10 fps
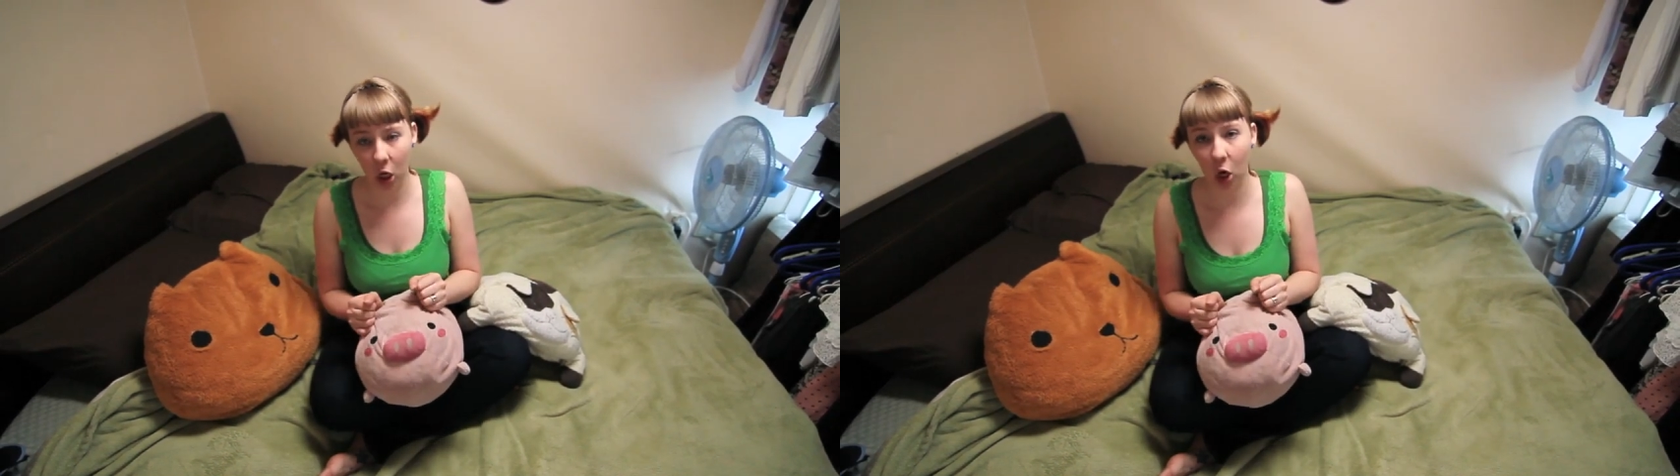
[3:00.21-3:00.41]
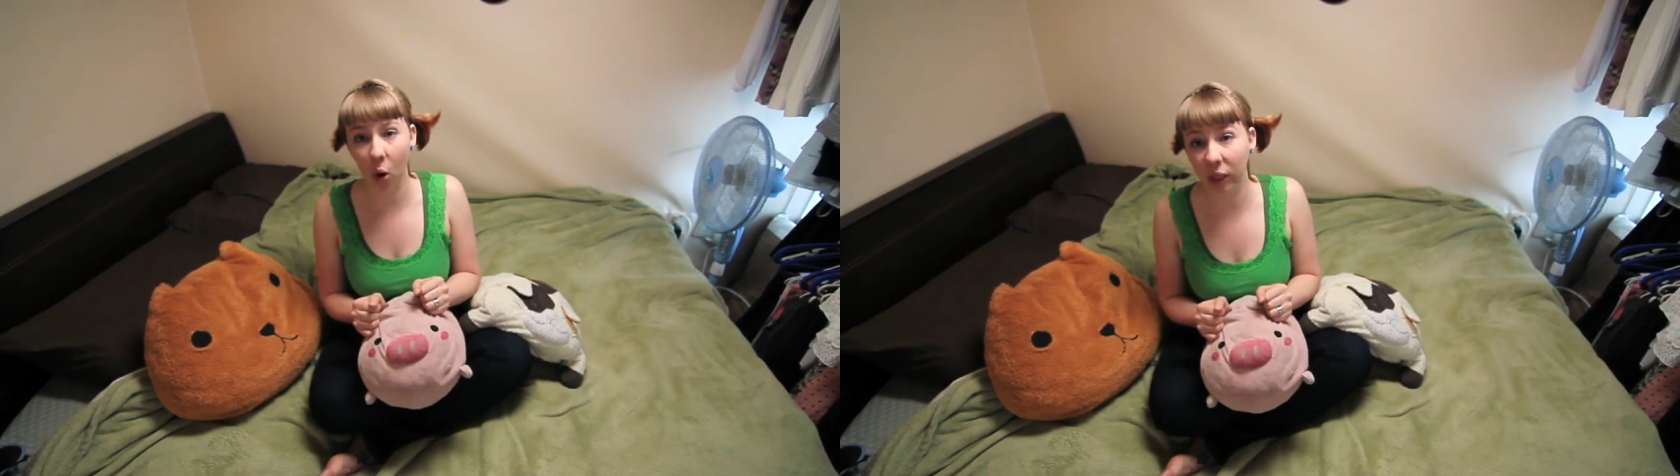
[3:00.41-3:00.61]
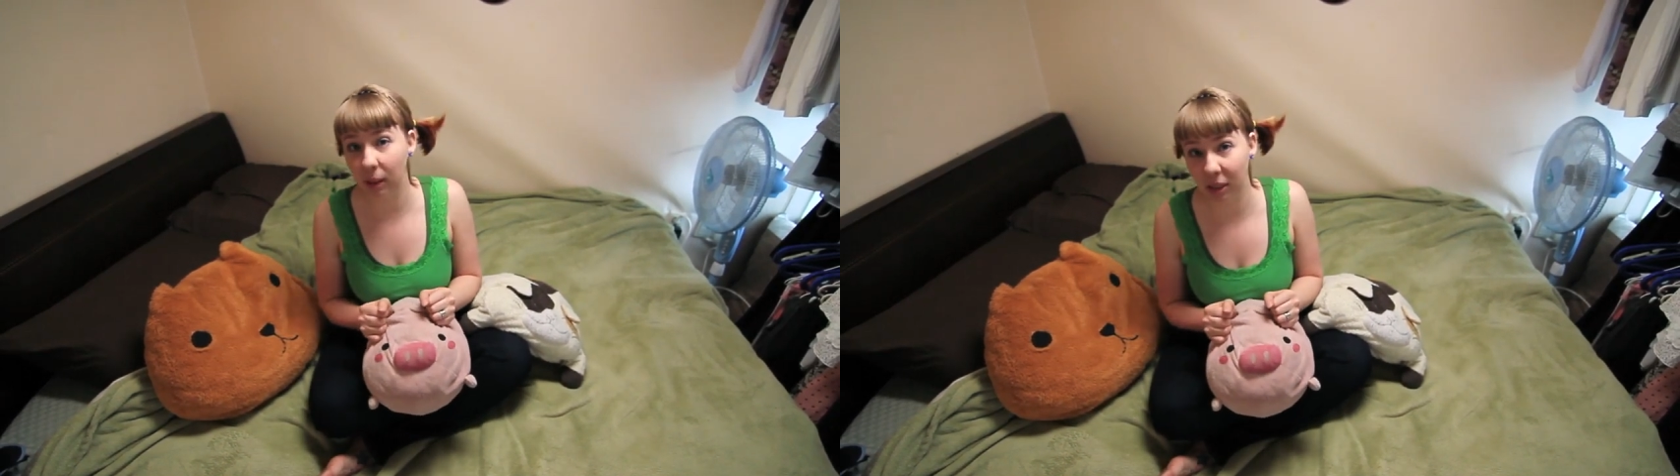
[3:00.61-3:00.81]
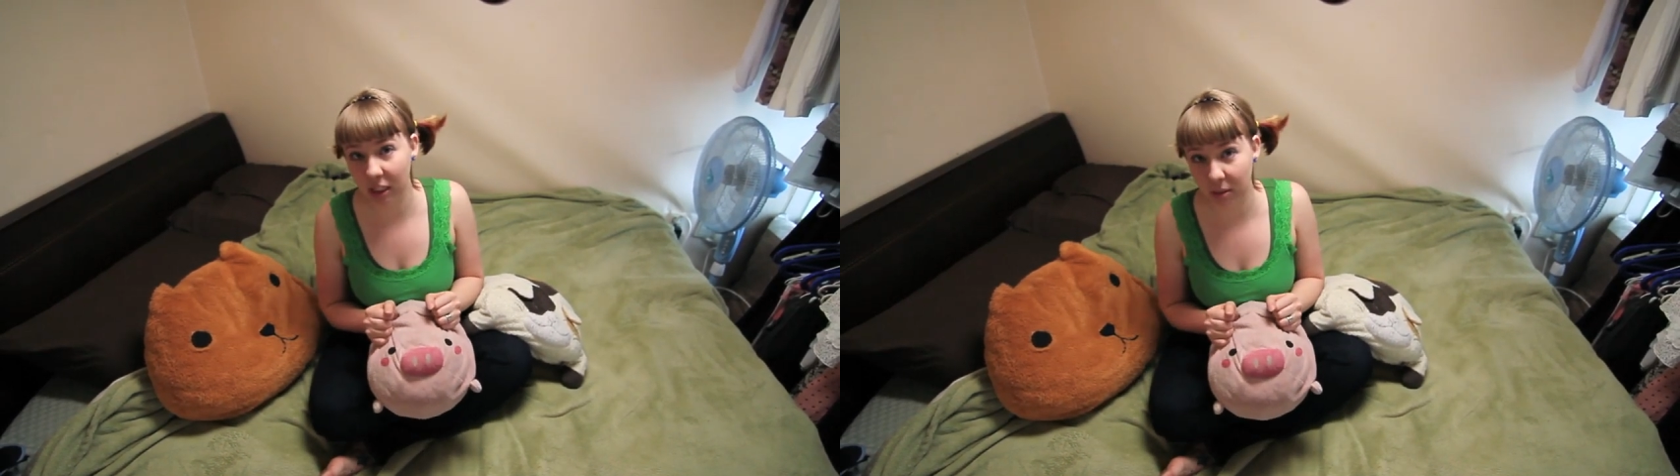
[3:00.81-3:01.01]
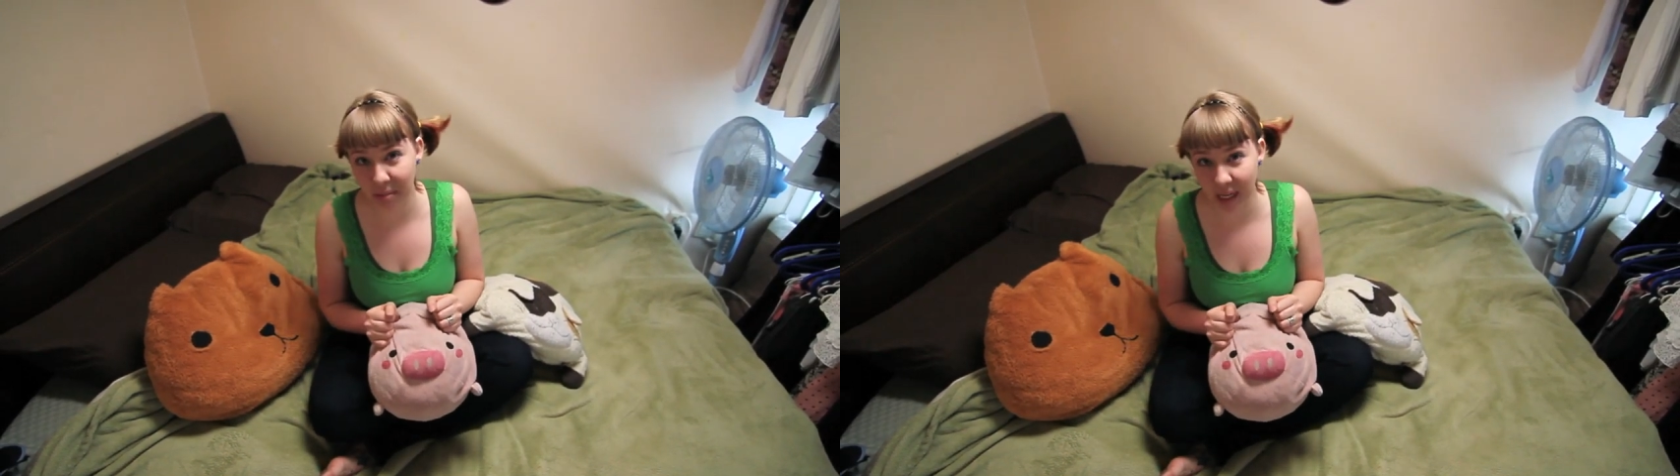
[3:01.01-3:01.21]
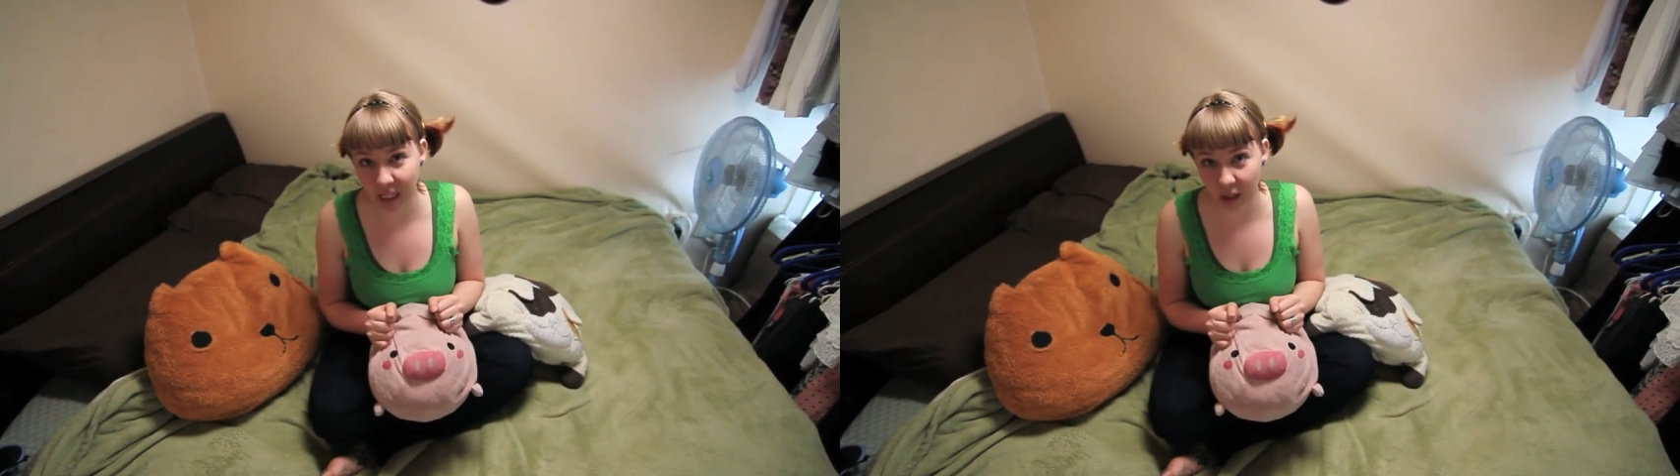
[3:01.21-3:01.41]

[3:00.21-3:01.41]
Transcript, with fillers: Kogi means meat